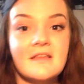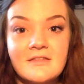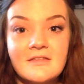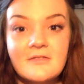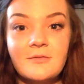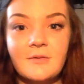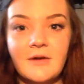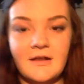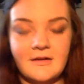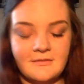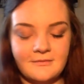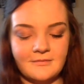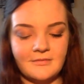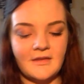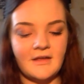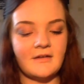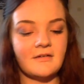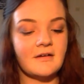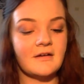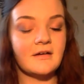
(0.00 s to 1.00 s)
It's all good.
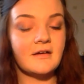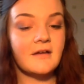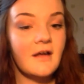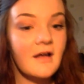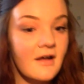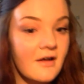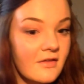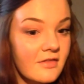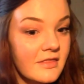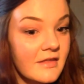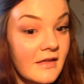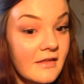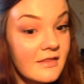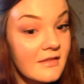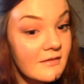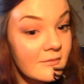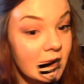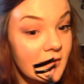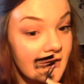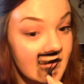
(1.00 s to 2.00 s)
I'm going to curl the
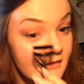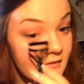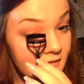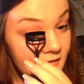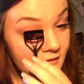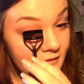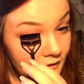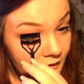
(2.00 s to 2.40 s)
other one.